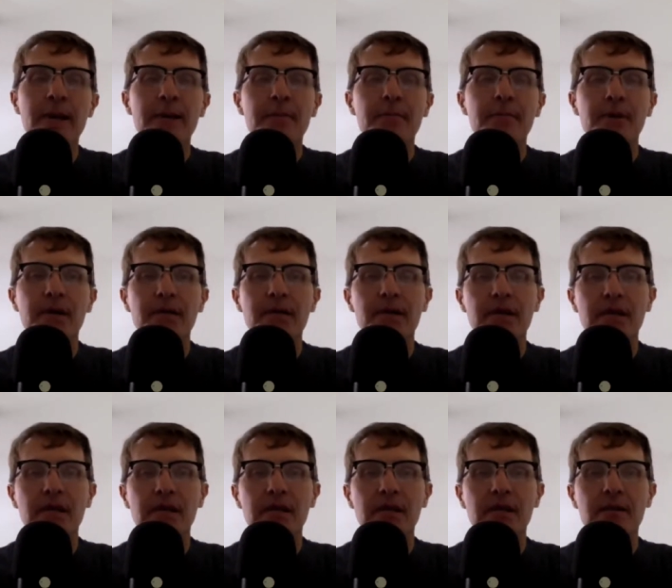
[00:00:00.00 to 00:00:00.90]
But
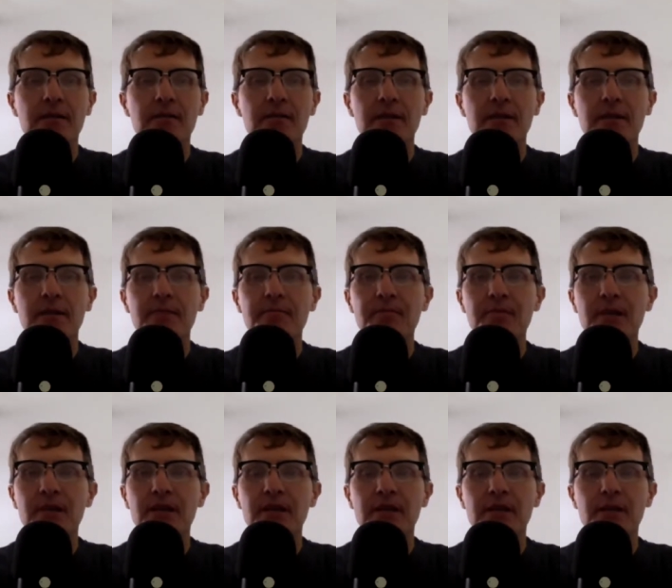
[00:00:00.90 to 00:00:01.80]
the the
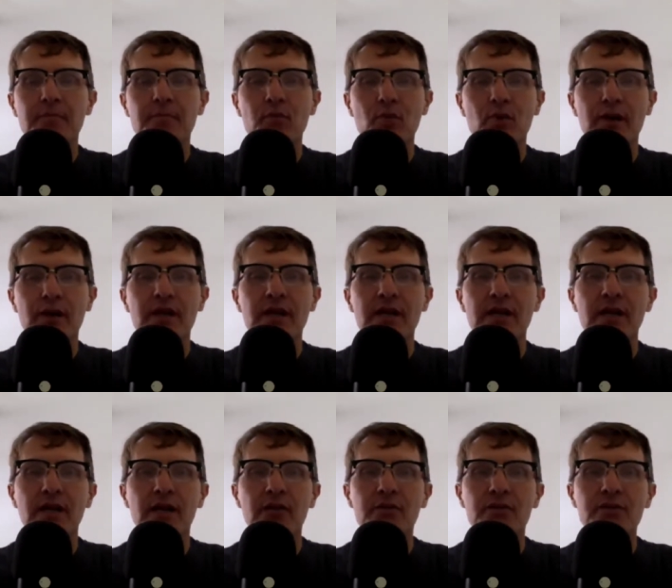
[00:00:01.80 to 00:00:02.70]
the point
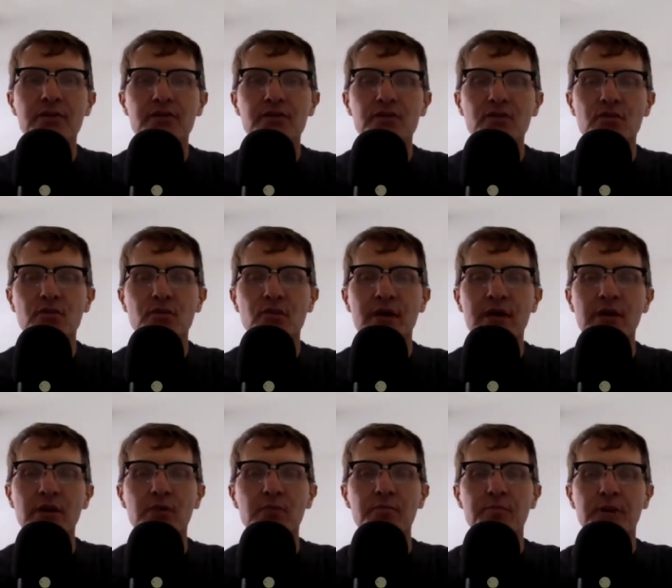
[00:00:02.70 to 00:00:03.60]
here is to
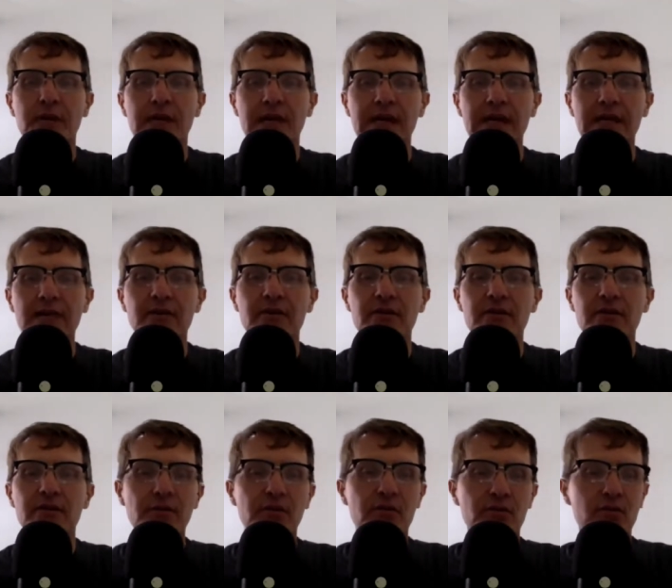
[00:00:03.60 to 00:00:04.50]
help guide
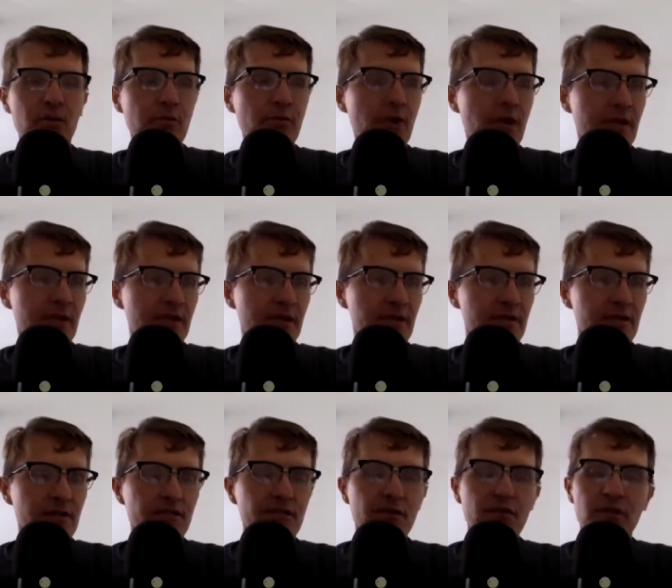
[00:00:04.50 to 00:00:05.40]
them through the
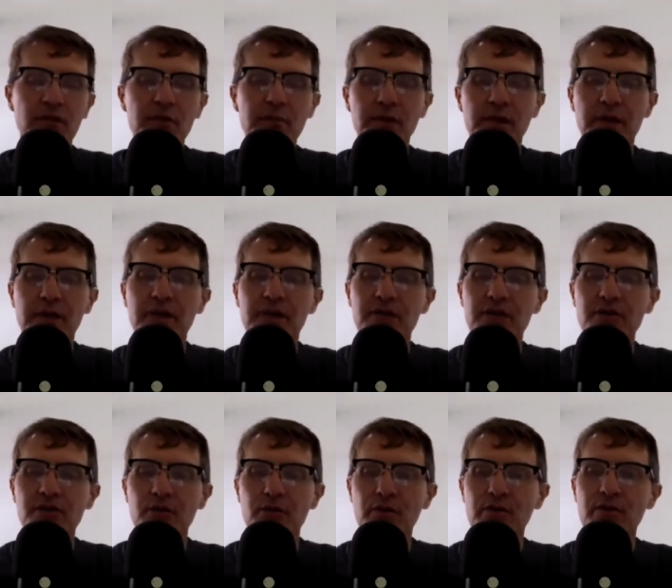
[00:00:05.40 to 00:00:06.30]
process of
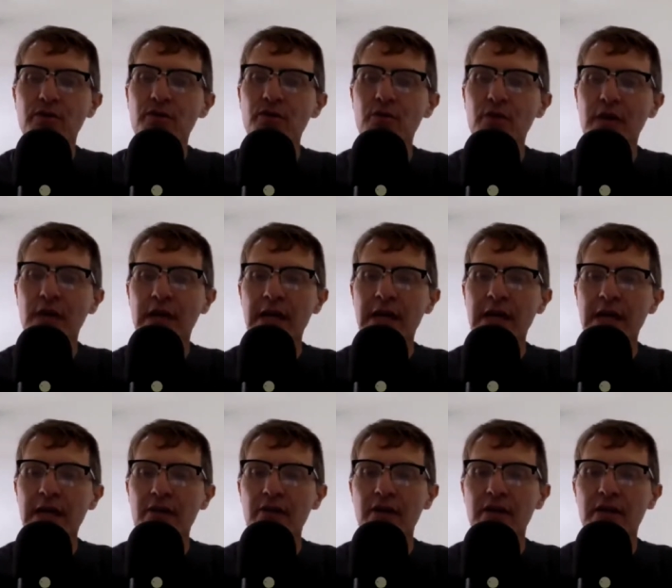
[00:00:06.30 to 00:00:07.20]
developing a literature
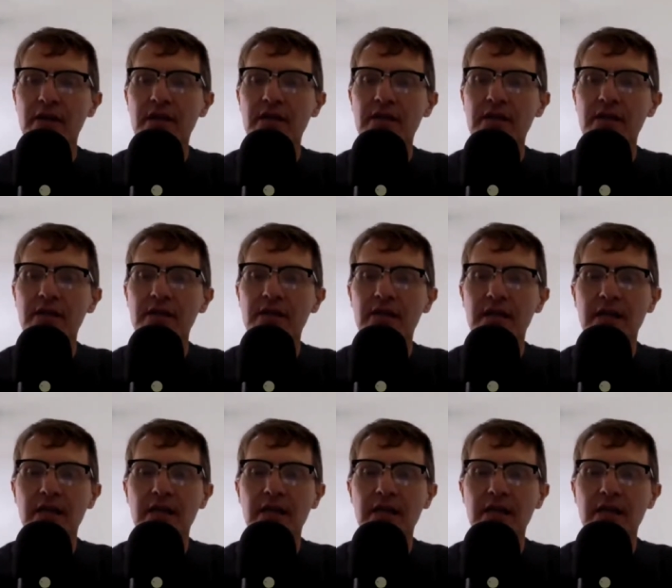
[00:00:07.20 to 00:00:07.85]
review, then